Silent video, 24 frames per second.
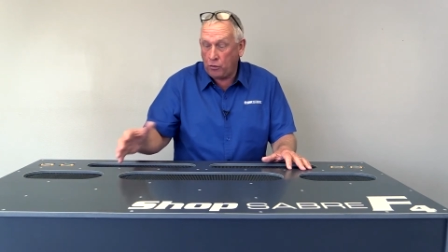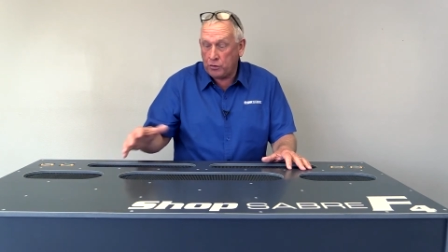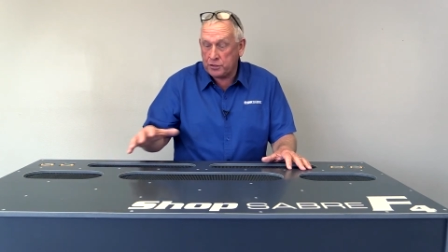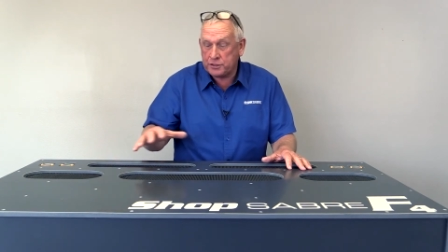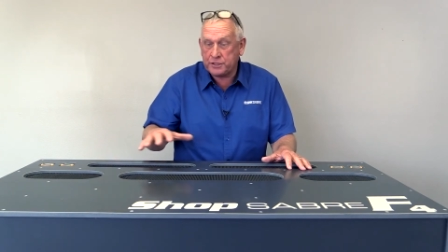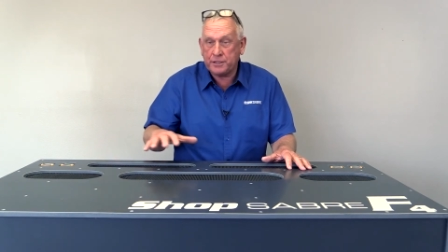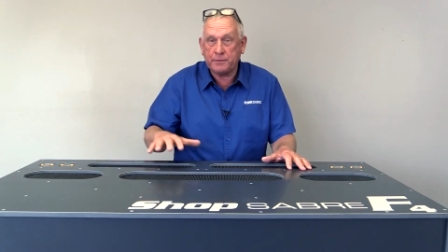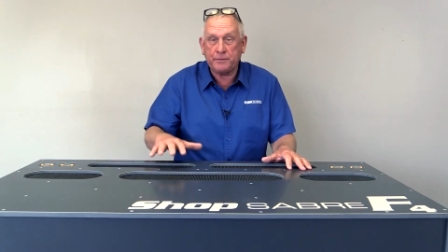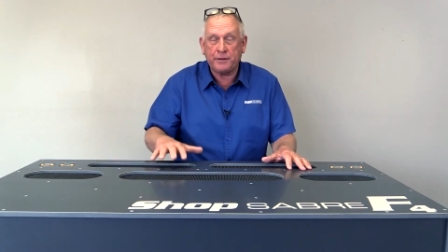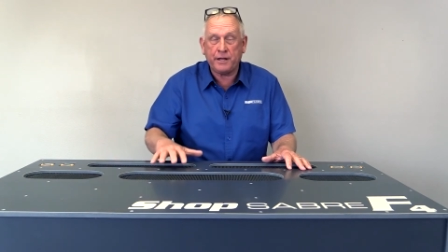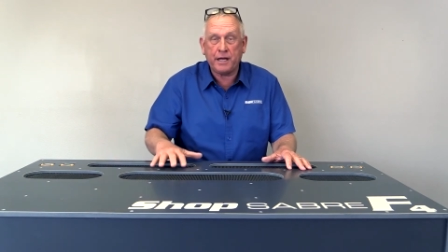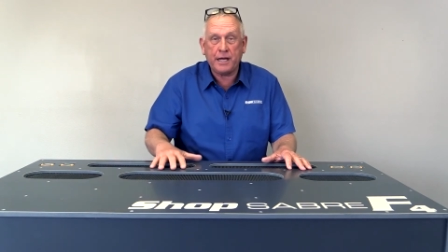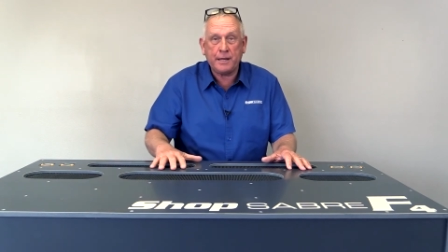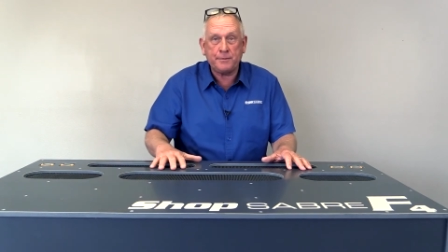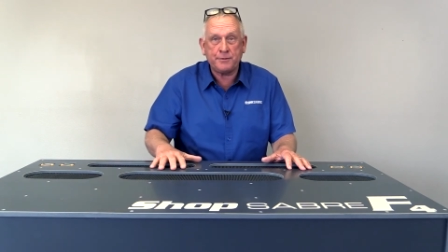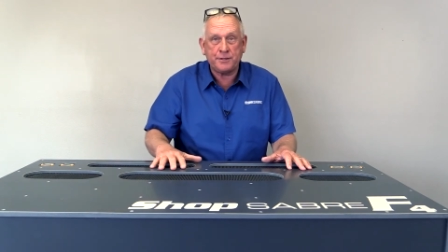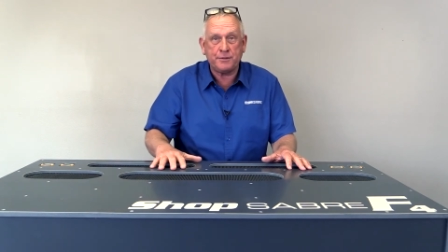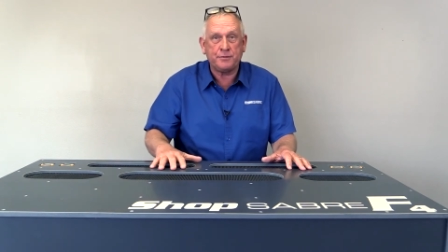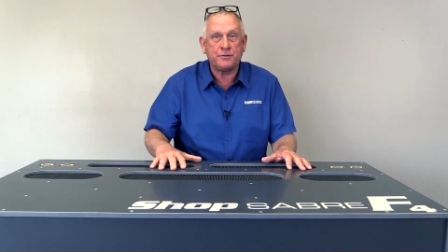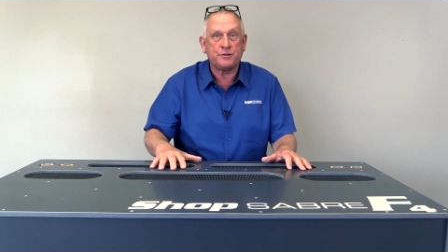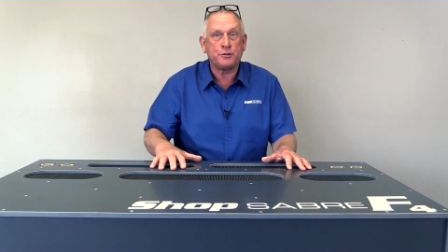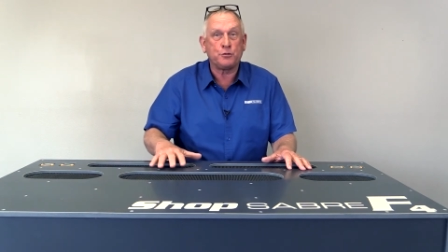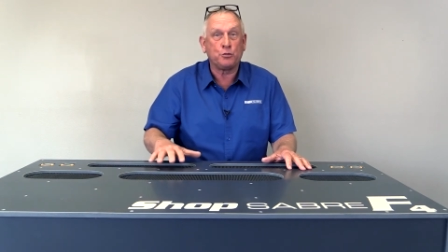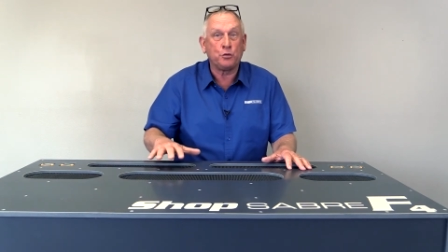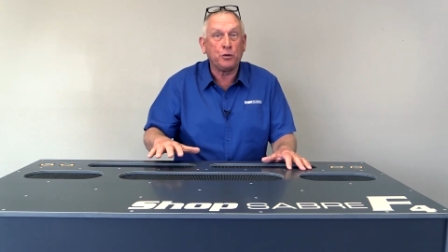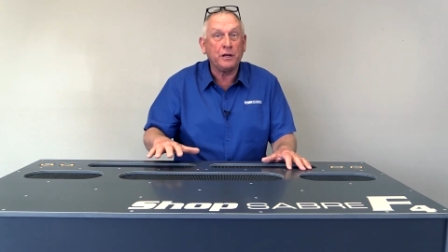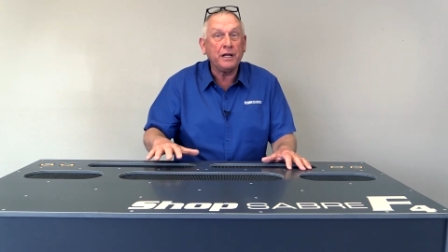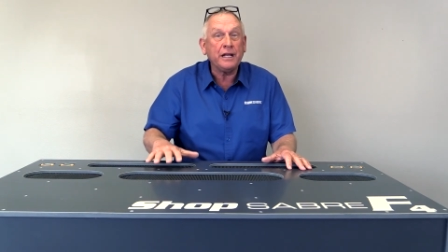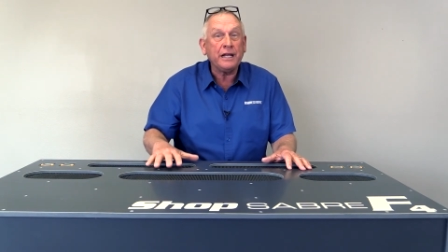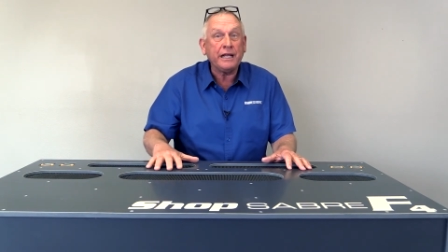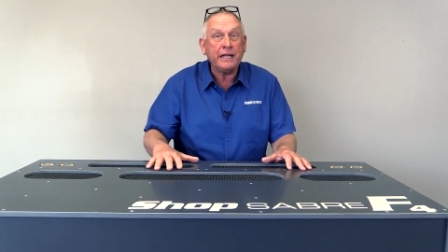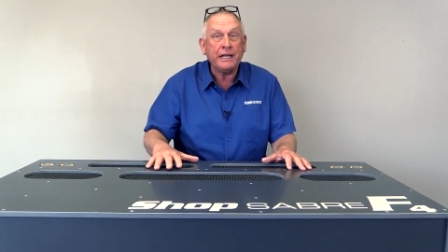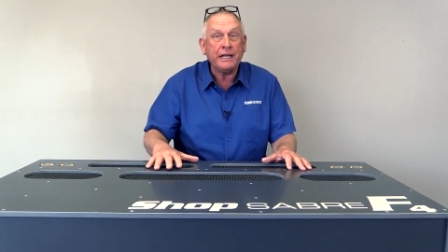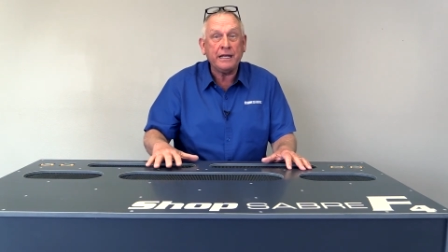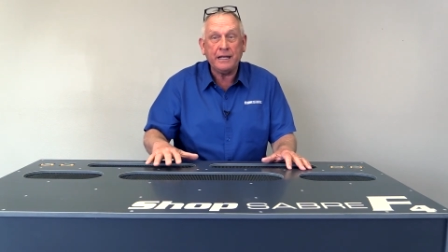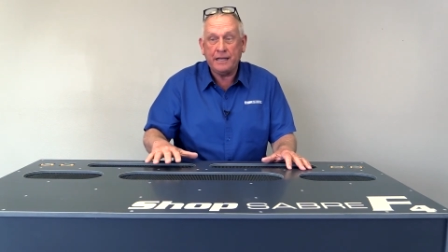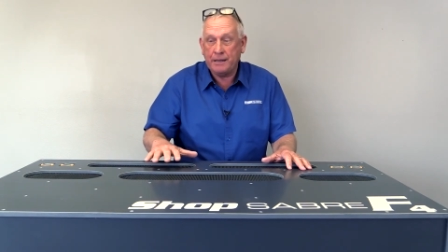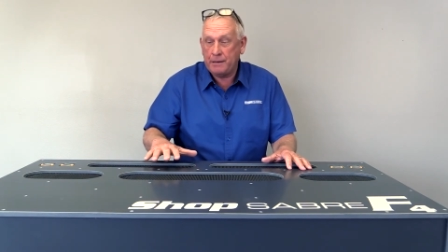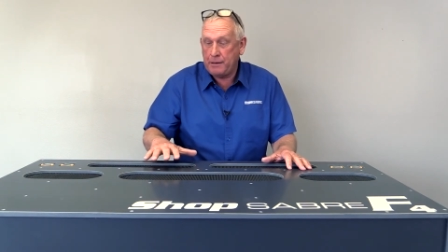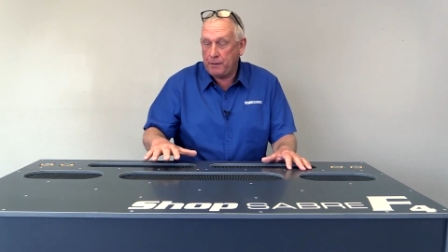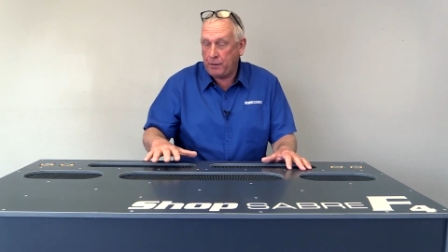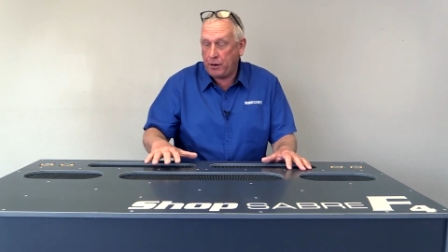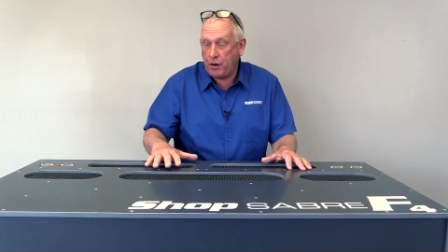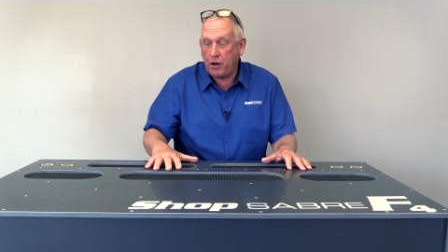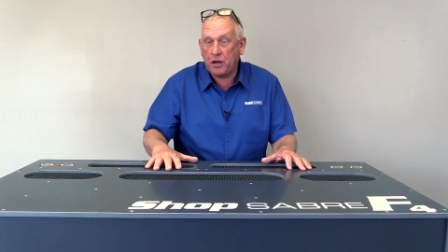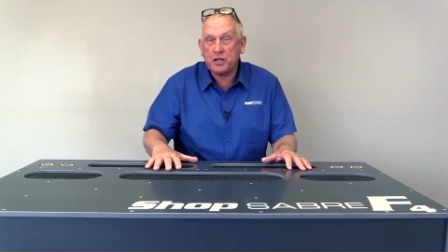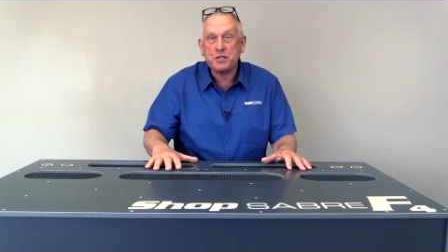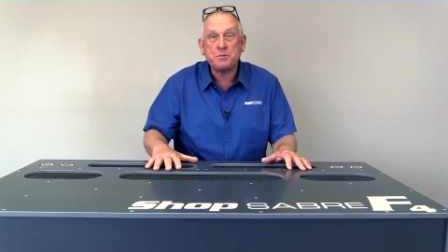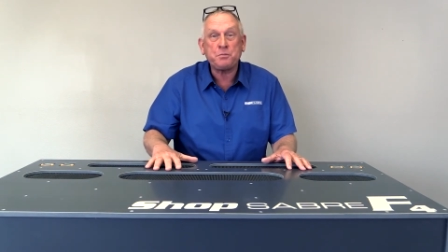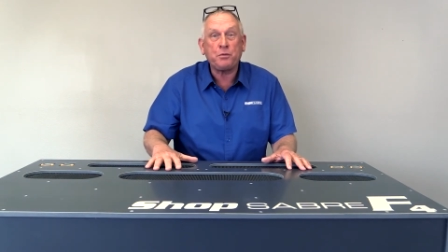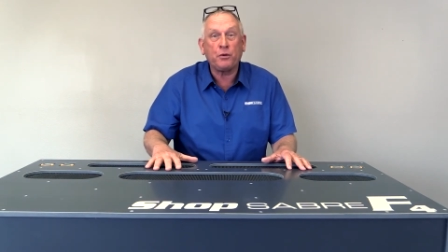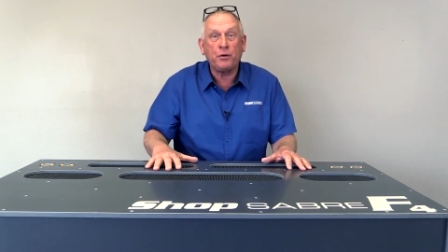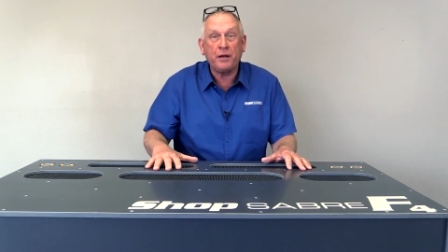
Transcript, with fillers: or sometimes it was really cost